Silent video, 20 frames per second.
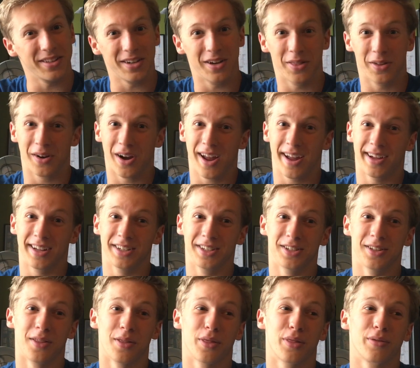the other hand,
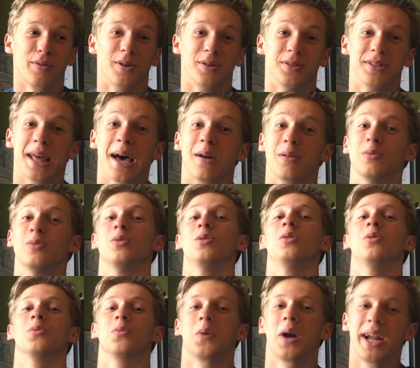throws that
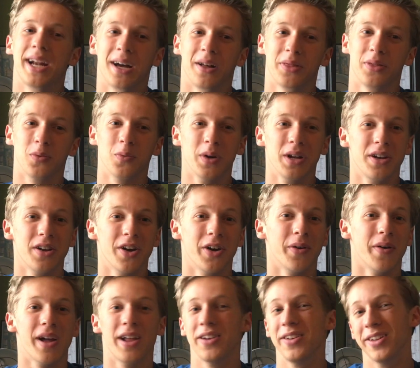rule right out the
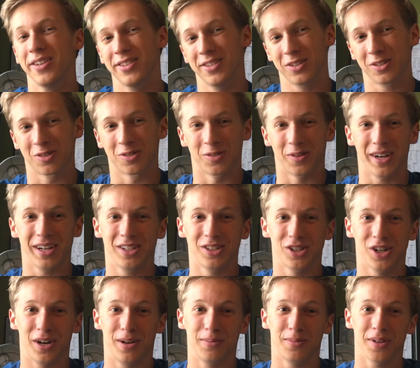window and does a great
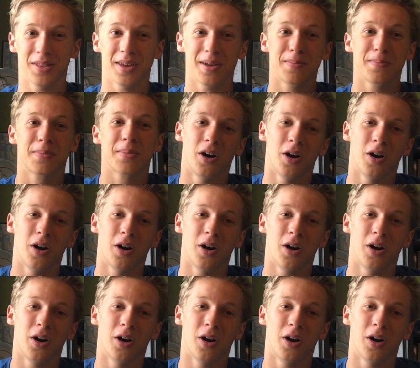job with it.